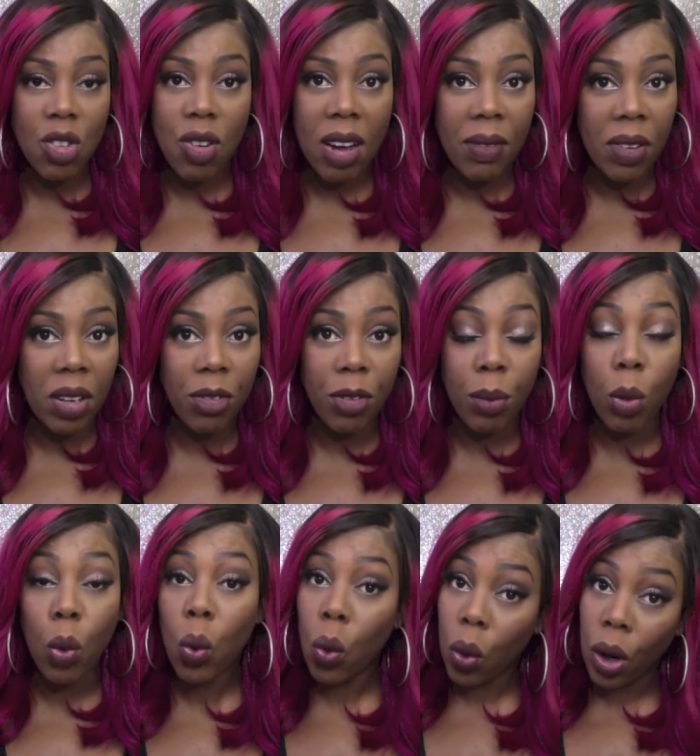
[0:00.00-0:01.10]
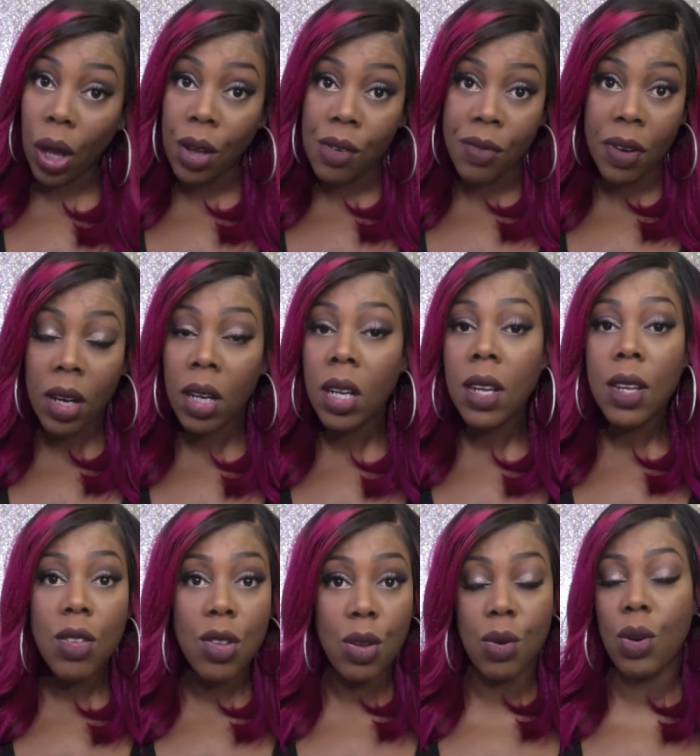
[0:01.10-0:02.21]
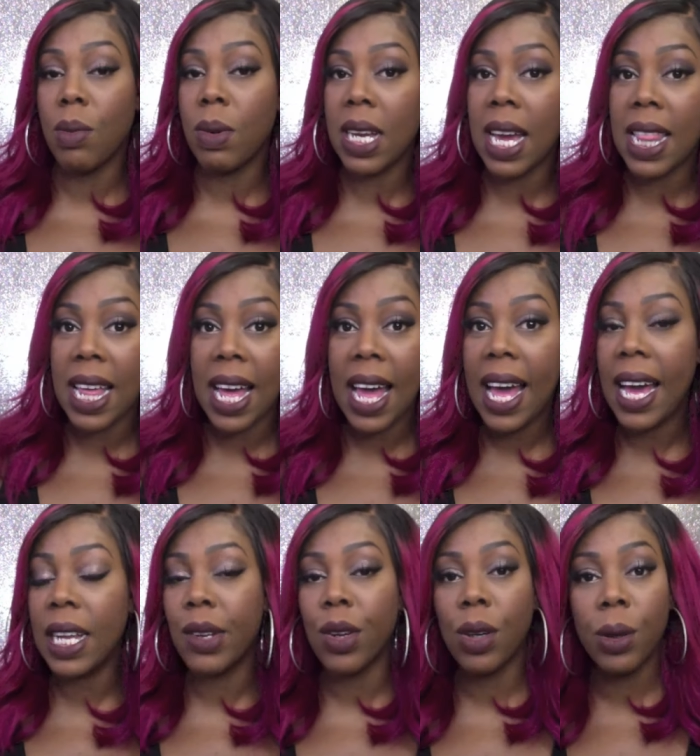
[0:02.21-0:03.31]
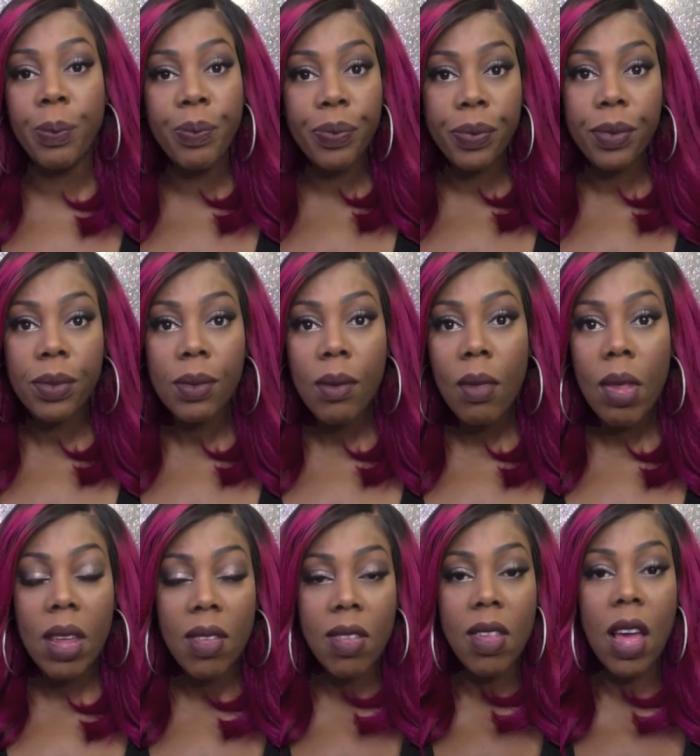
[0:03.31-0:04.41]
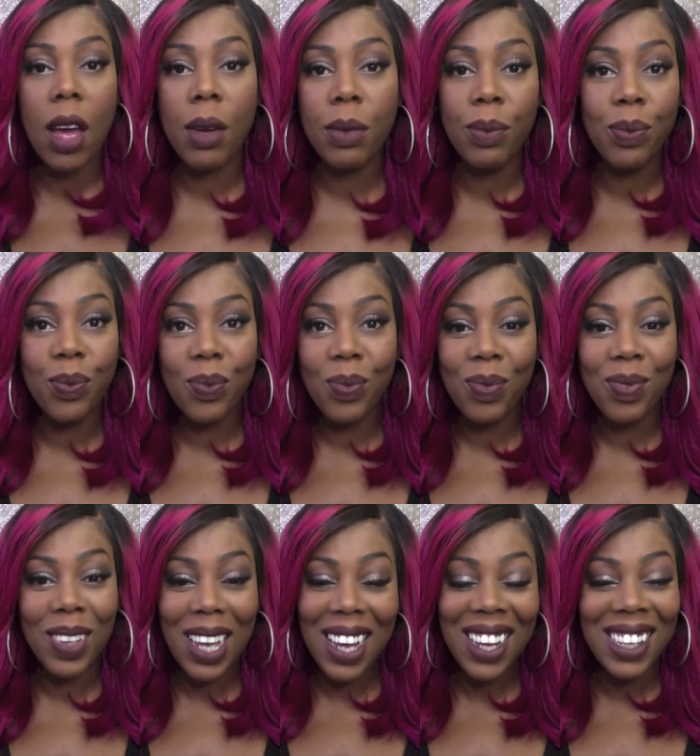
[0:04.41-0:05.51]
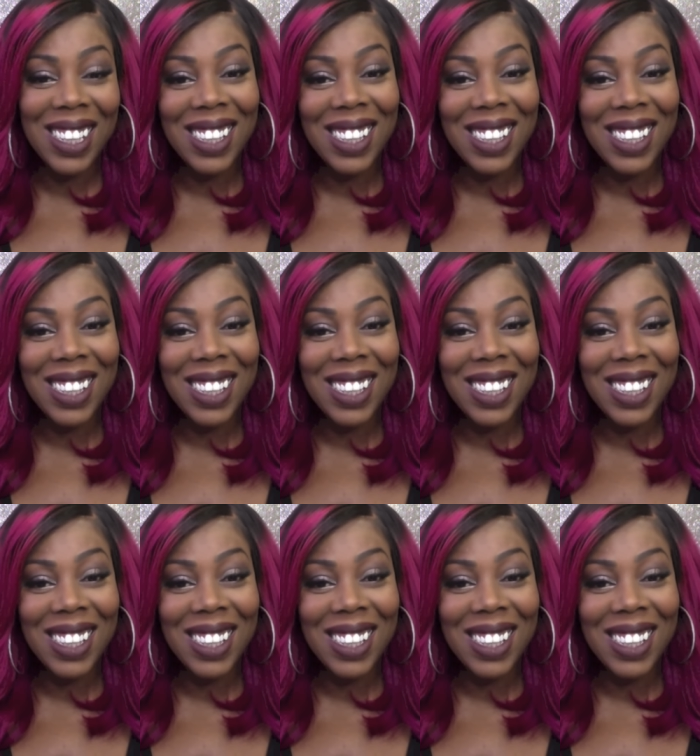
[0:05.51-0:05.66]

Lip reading: travelling from all over to come and get their hair done. So yeah,